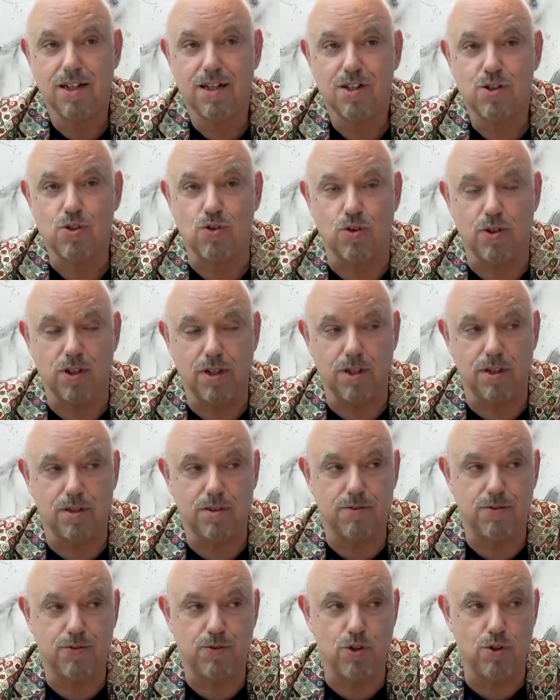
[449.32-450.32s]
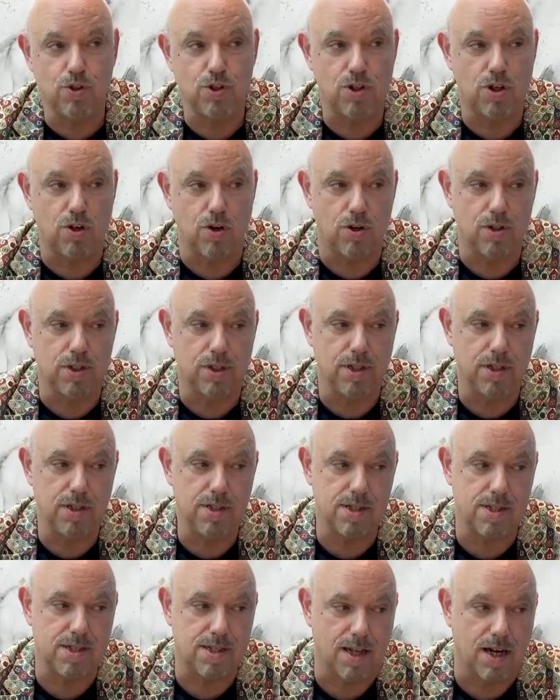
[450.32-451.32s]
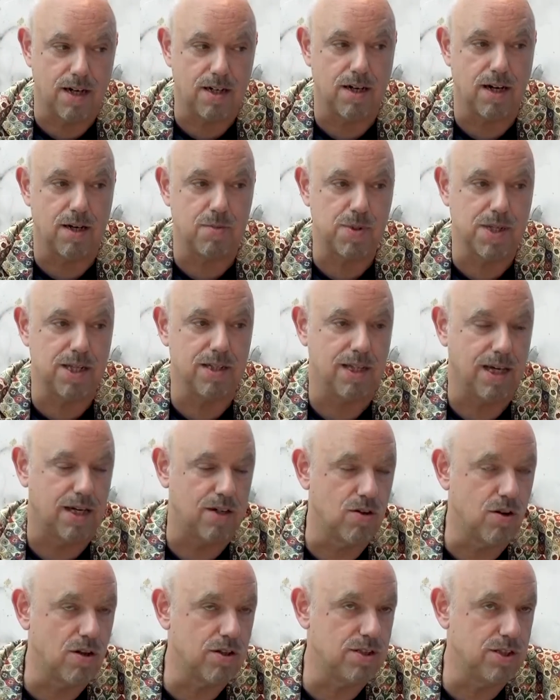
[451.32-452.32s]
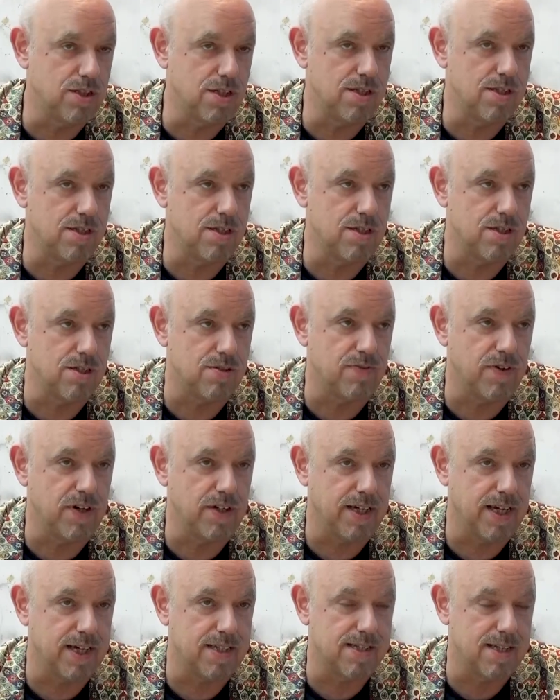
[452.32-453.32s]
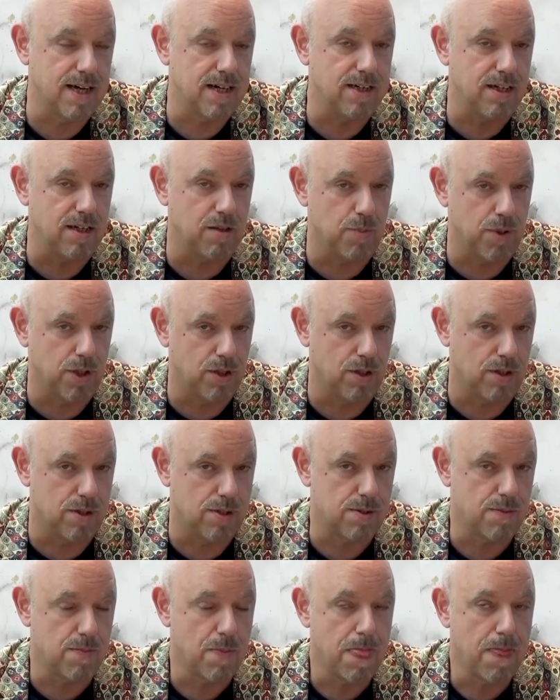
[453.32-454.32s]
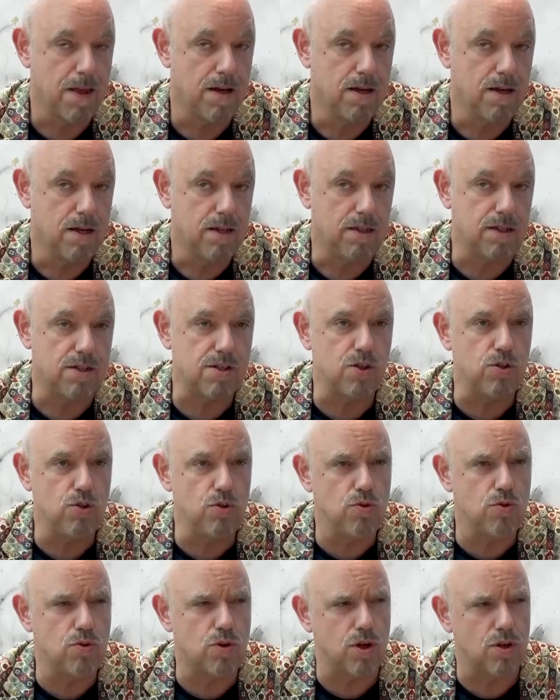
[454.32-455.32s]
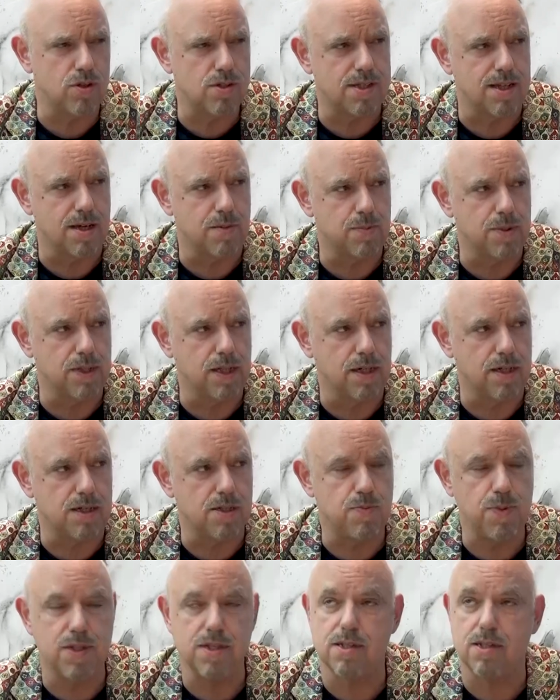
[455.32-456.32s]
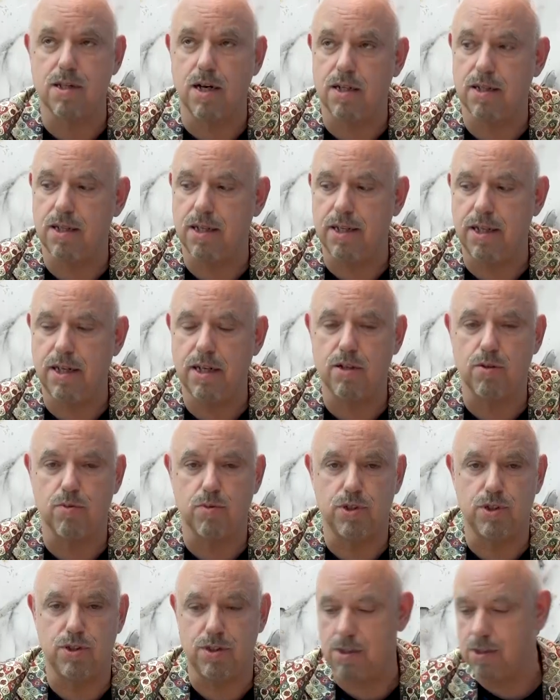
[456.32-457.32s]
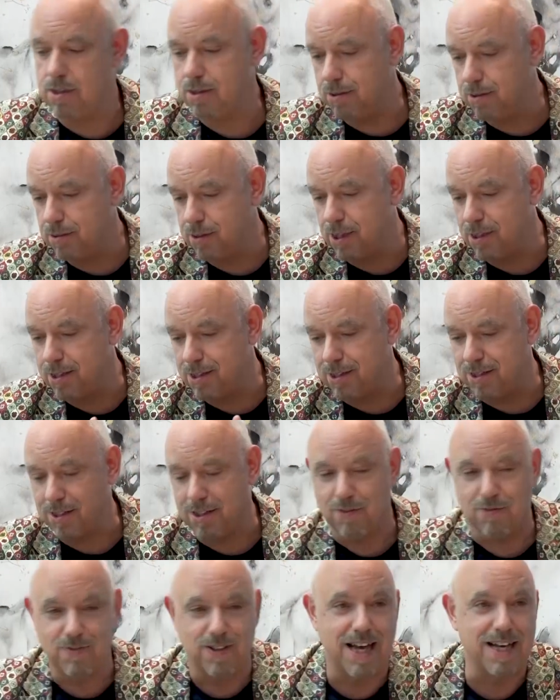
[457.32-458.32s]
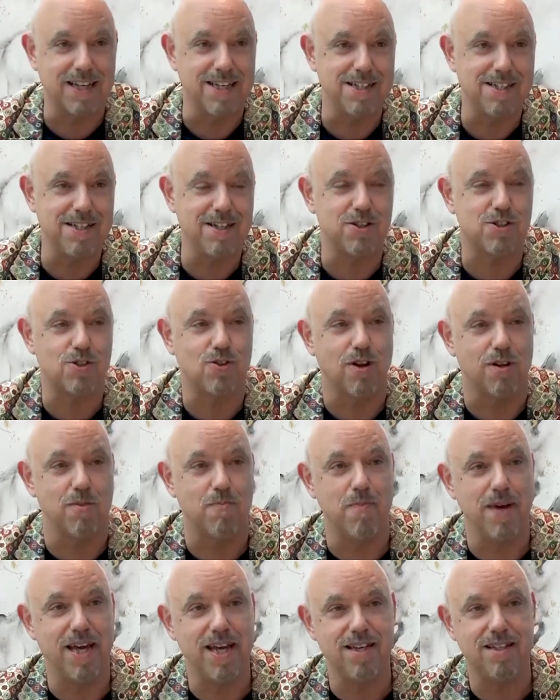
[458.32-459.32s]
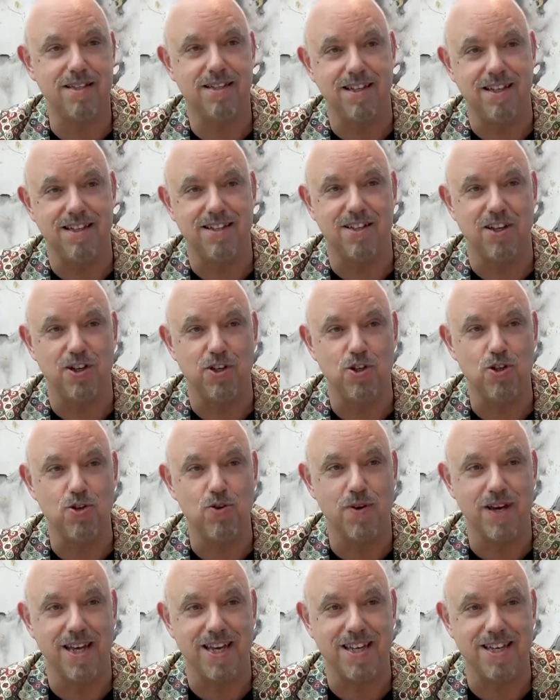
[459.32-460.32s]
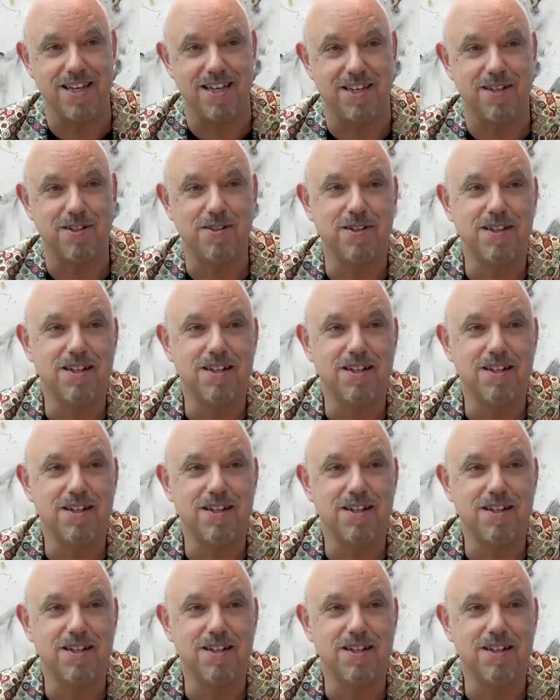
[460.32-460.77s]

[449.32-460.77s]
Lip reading: So the future on these startups and technologies is very exciting because there's a new concept that has been started here, which is, since the flag is here, it's called Made in the UAE.